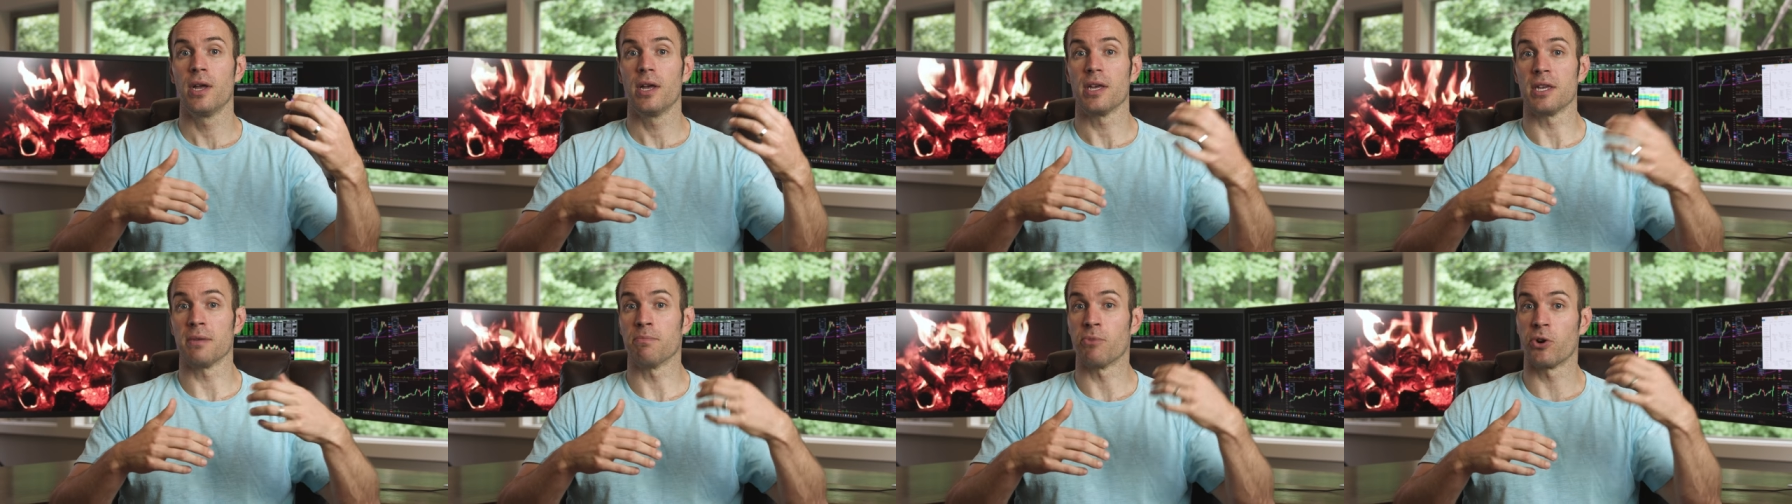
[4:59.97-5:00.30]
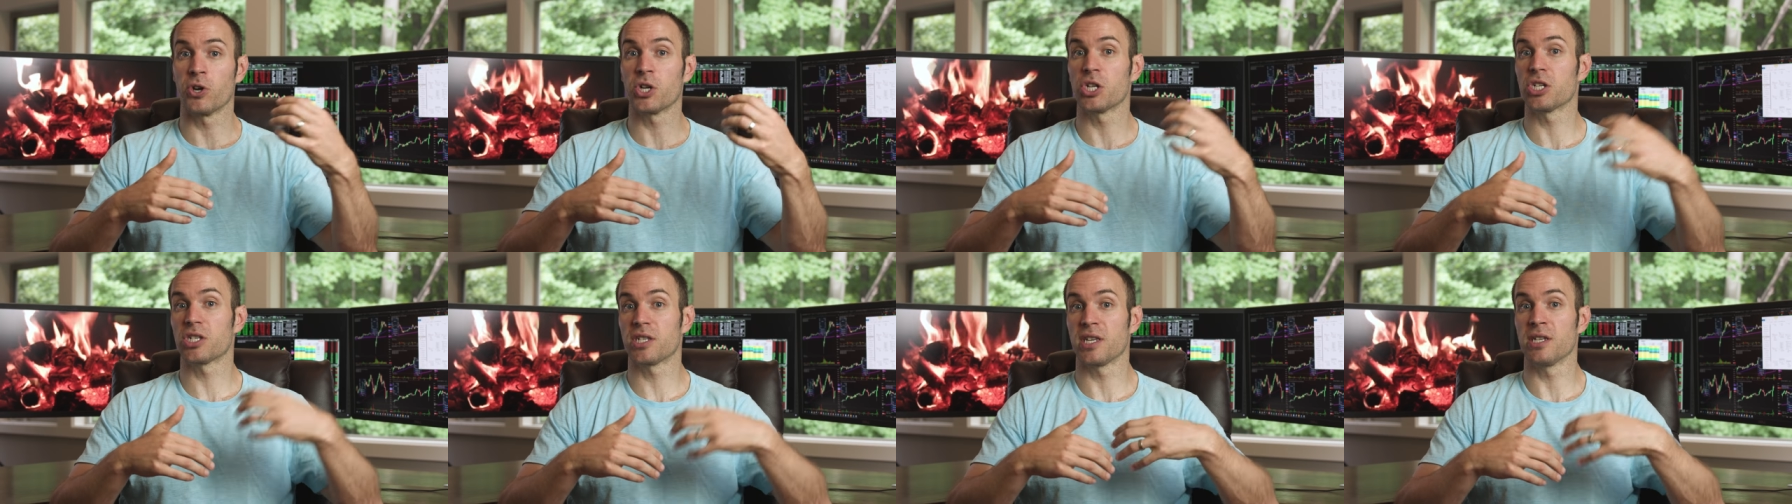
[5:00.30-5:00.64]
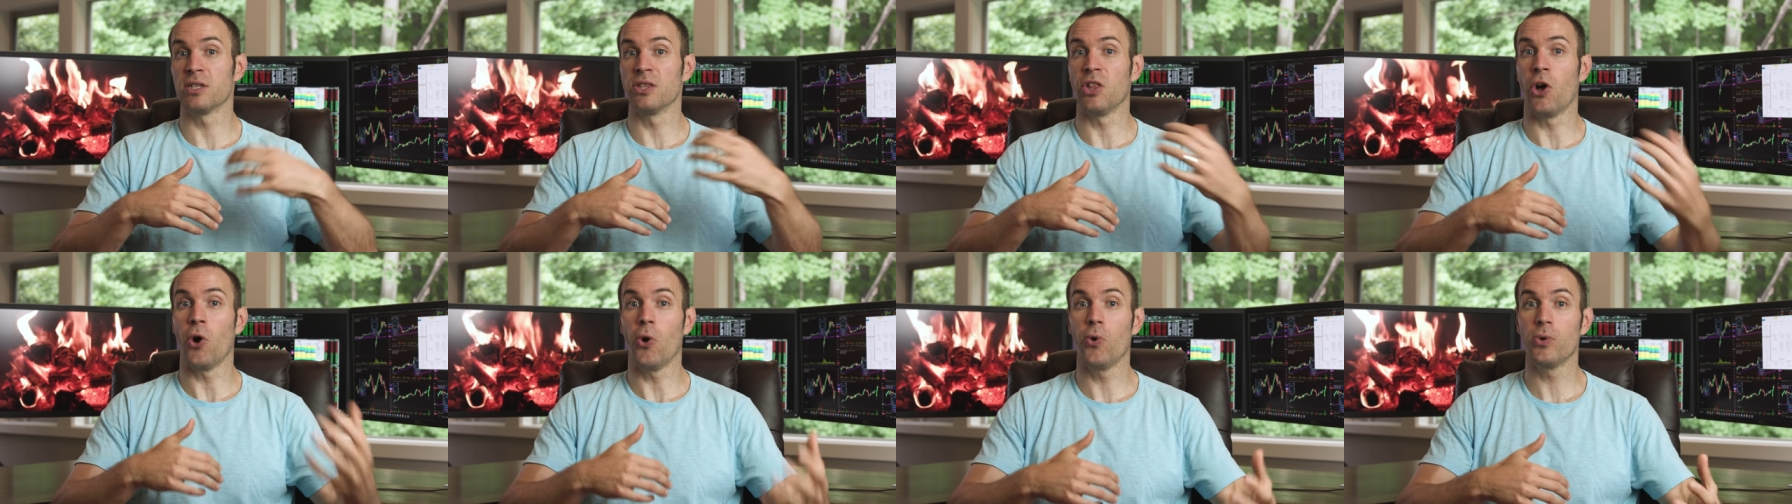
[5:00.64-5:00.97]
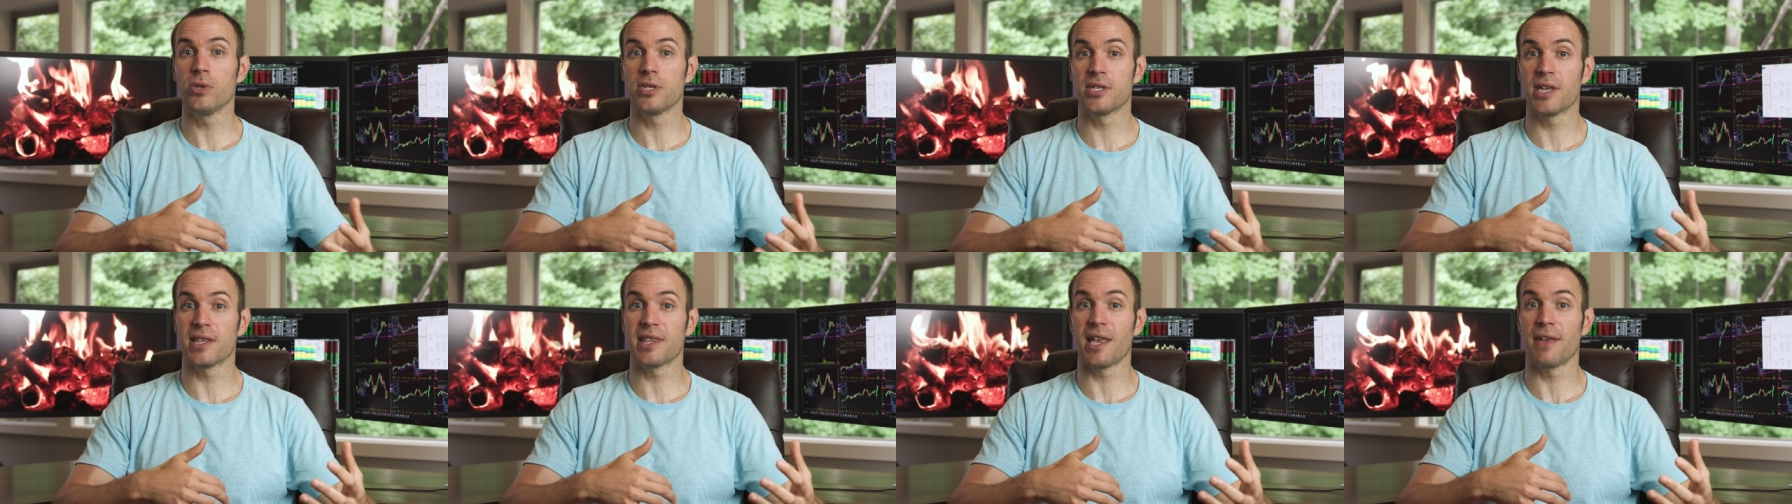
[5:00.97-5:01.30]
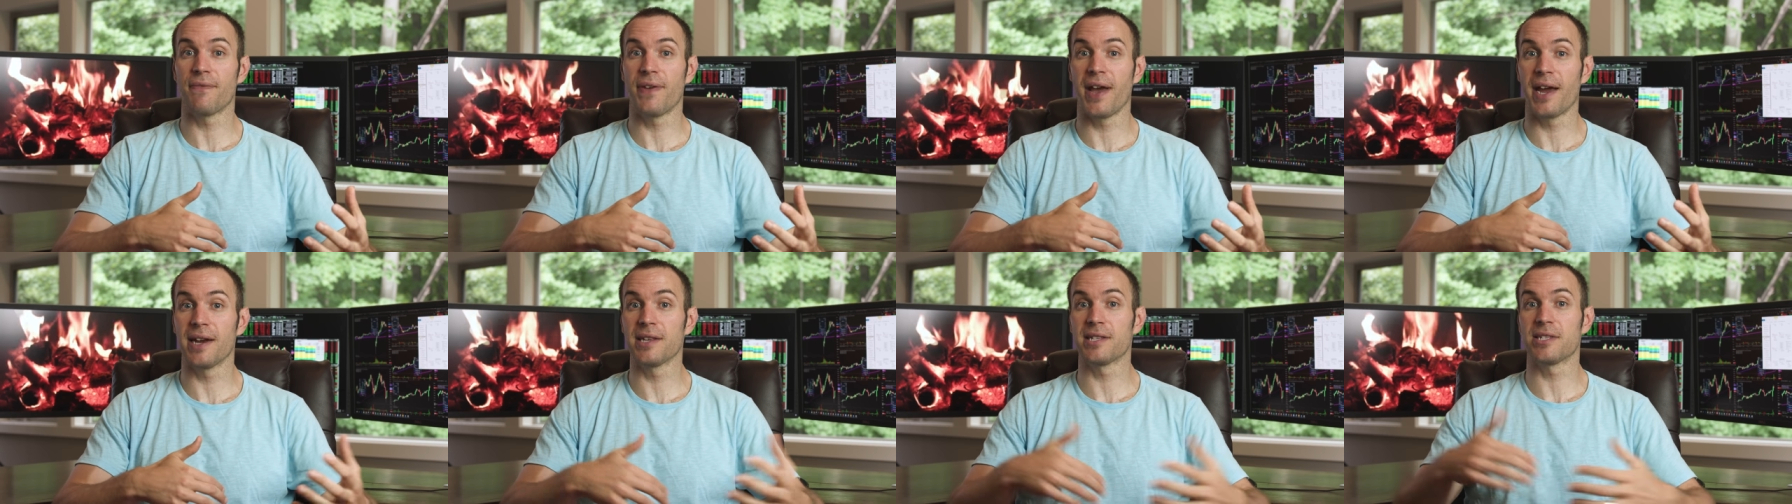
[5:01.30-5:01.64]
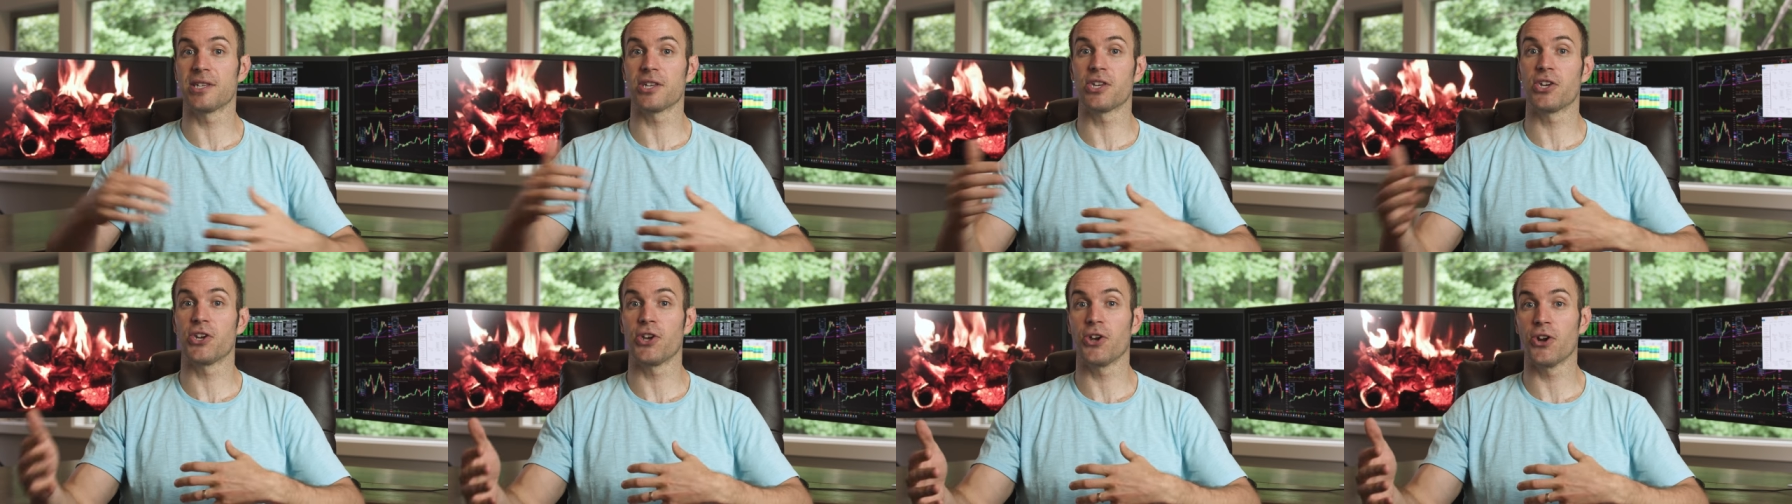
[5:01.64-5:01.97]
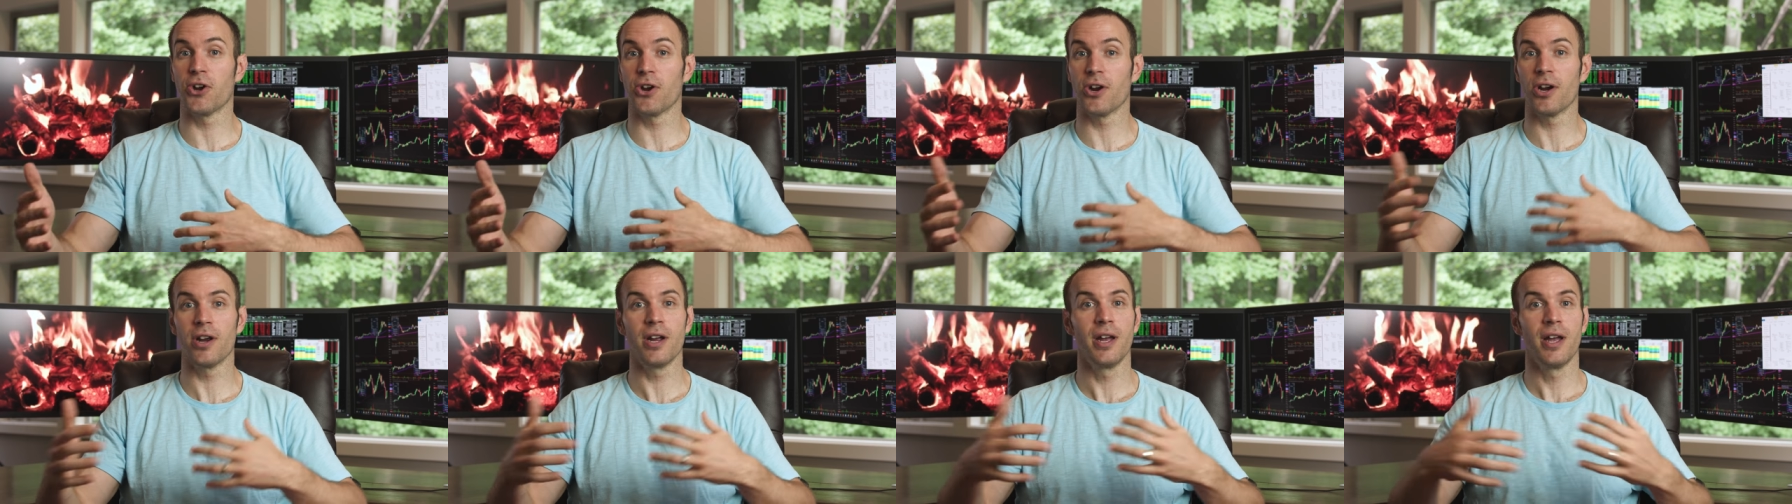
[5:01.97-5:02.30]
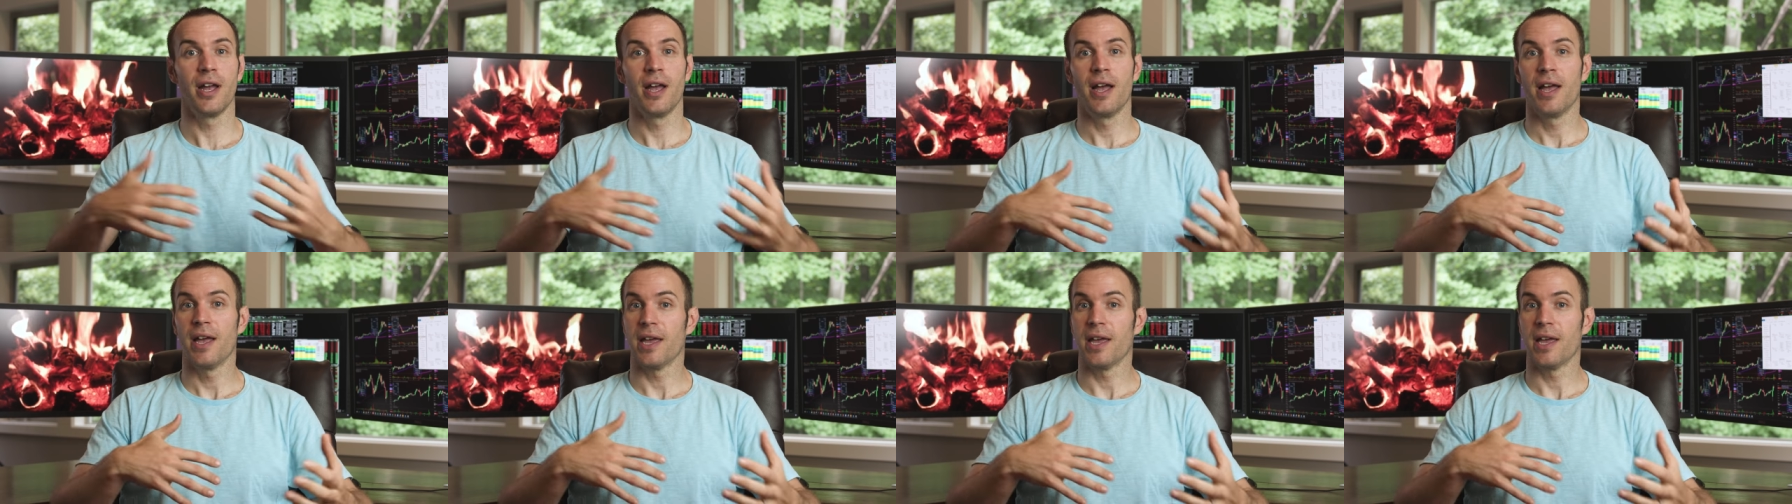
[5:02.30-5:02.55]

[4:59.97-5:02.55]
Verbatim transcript: emergency loans that they've had to secure?